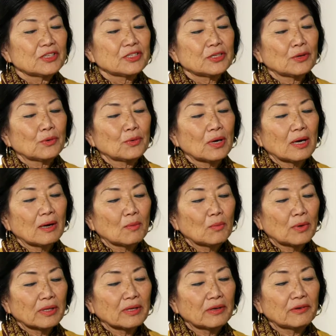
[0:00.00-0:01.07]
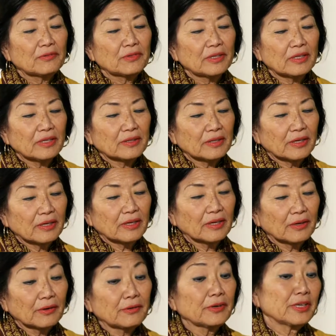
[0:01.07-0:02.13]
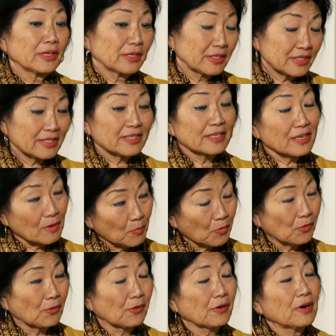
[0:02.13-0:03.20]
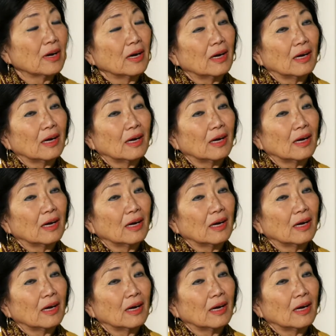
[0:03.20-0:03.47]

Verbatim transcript: So uh, one of the, the areas, Singapore,